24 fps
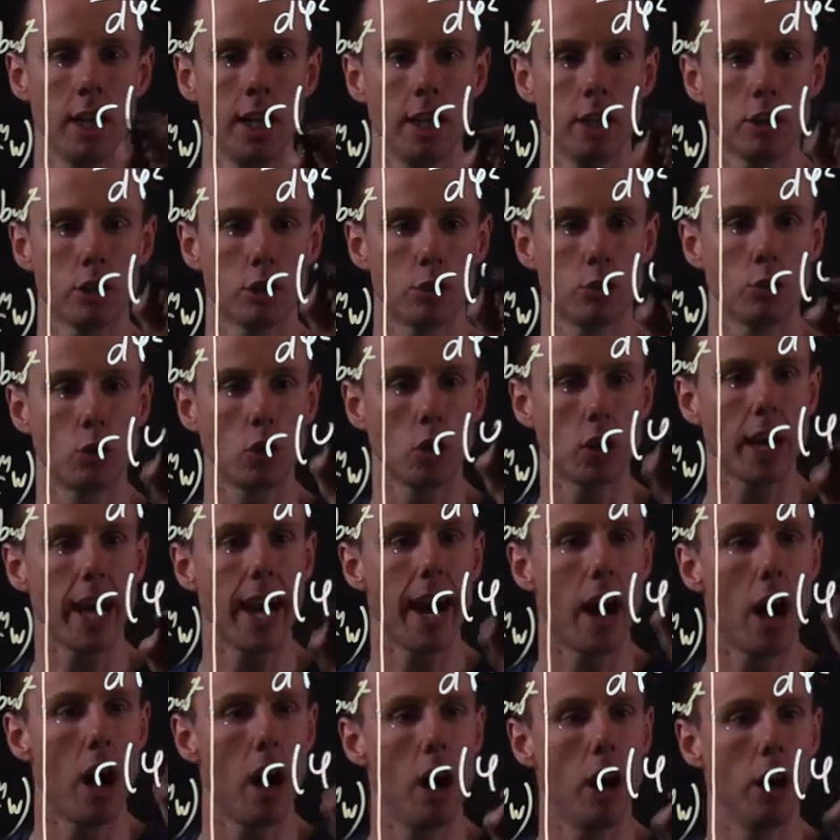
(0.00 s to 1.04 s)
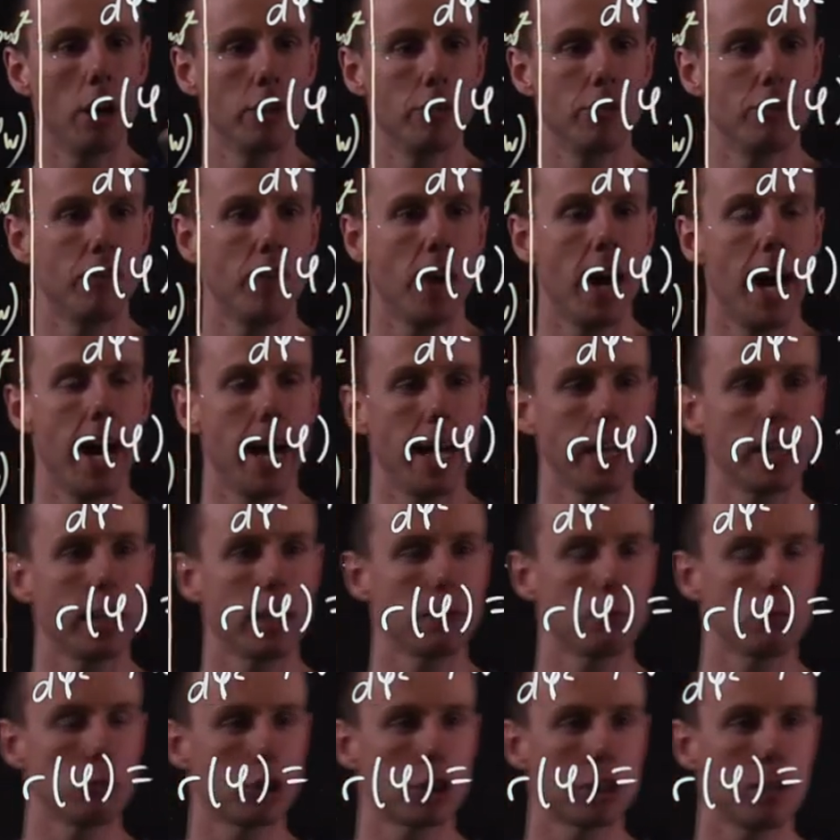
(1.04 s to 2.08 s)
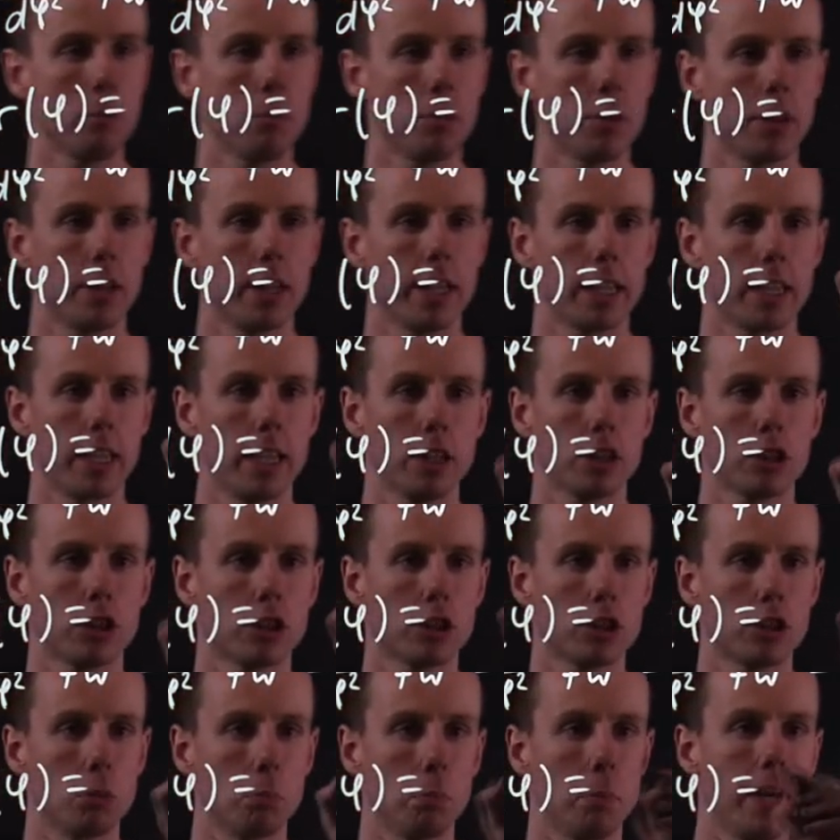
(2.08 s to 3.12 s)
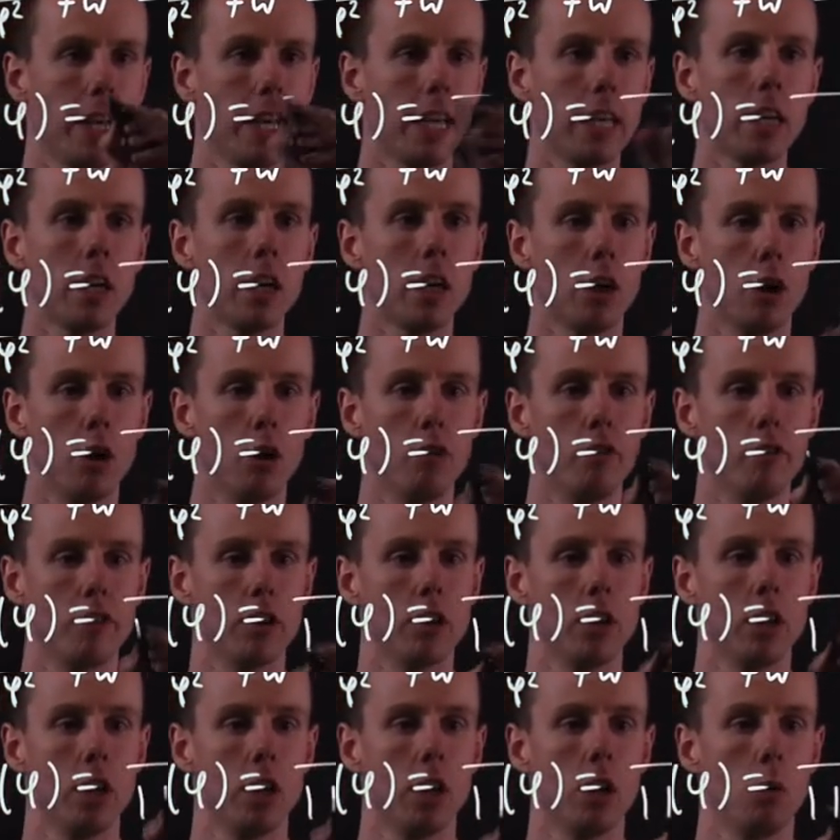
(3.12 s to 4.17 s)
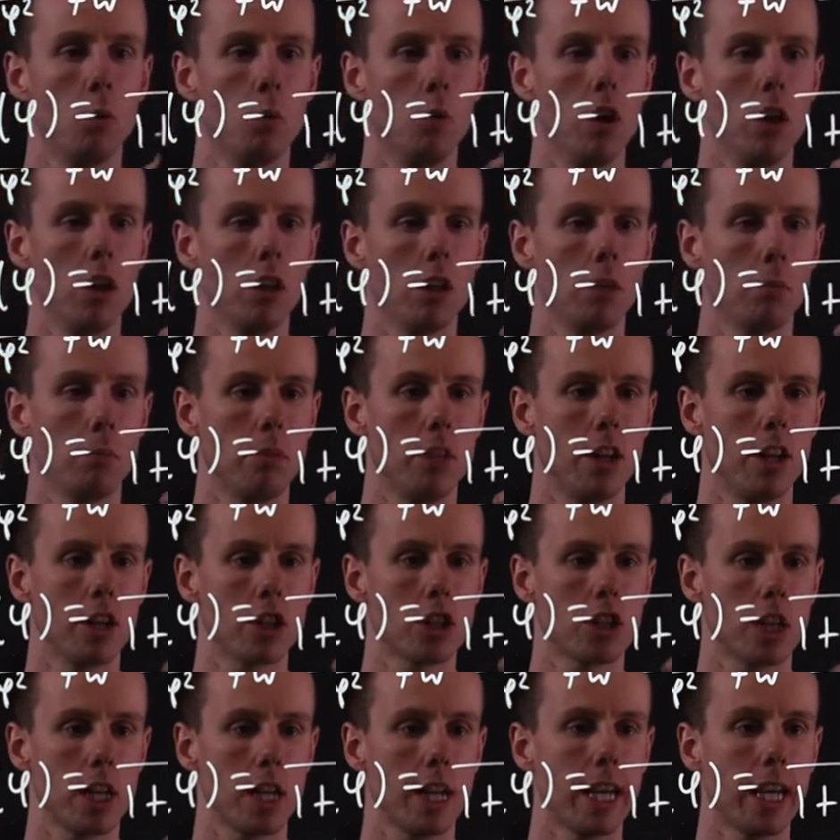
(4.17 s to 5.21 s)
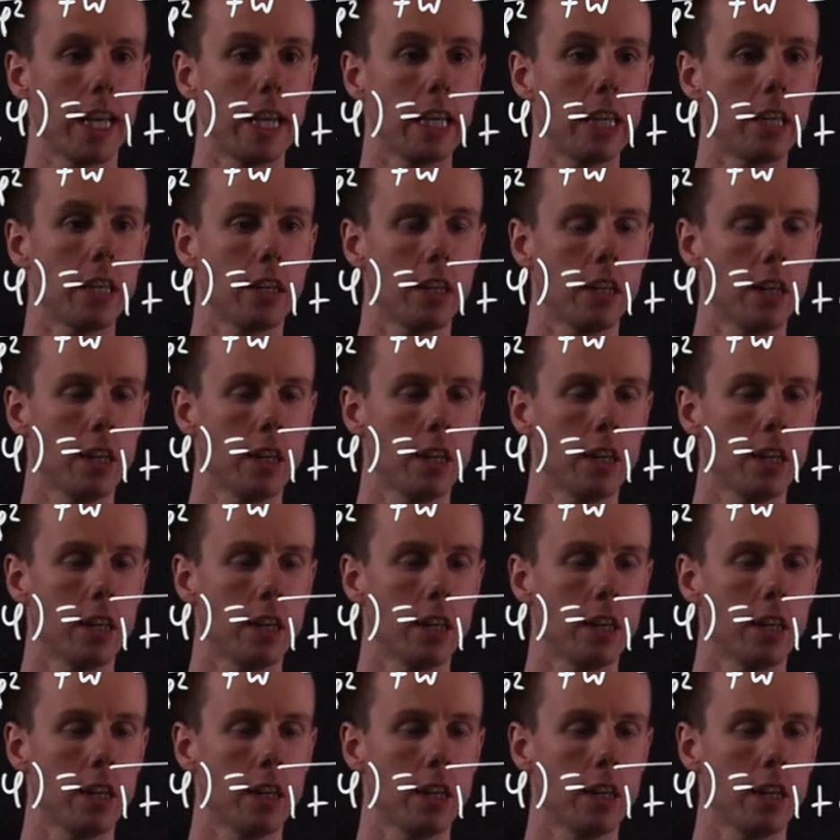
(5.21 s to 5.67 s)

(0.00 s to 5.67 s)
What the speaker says: So you get r of phi equals something like this. So p over 1 plus e